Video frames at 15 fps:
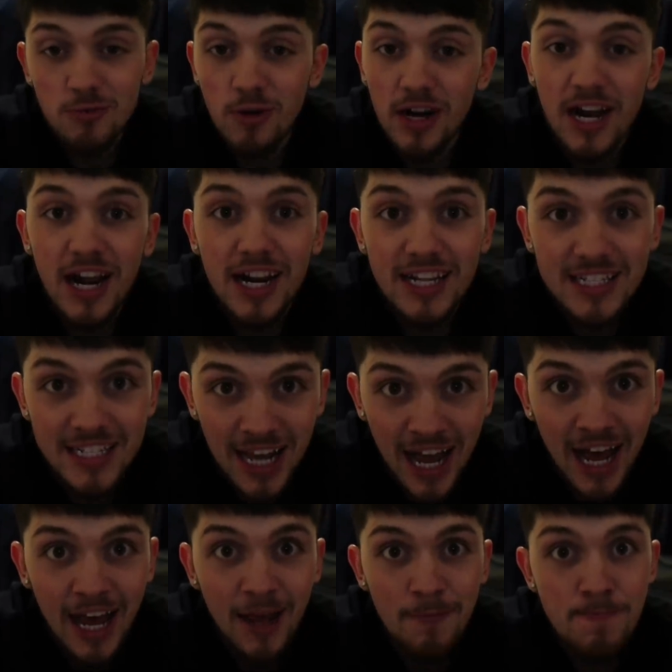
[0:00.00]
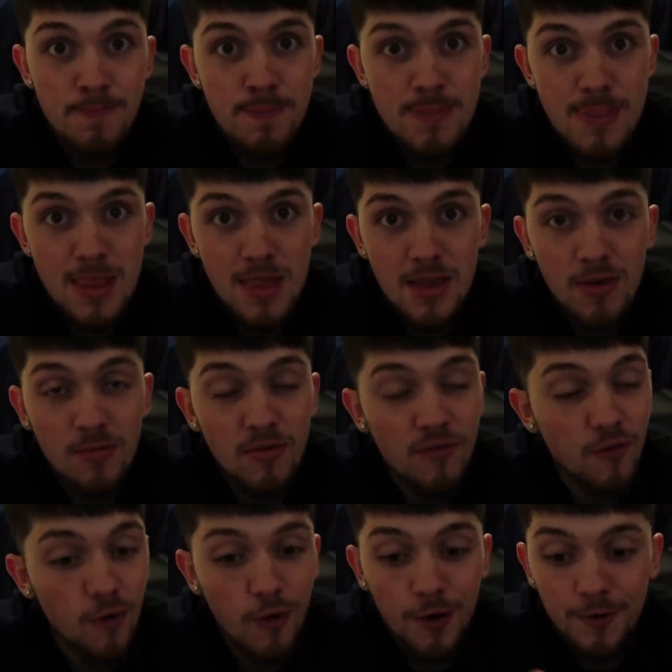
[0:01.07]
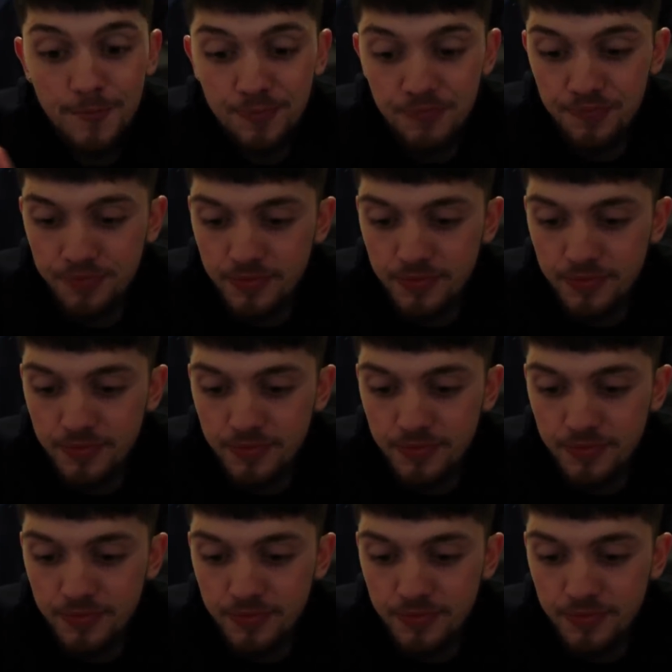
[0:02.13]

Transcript: running out of time, you know, before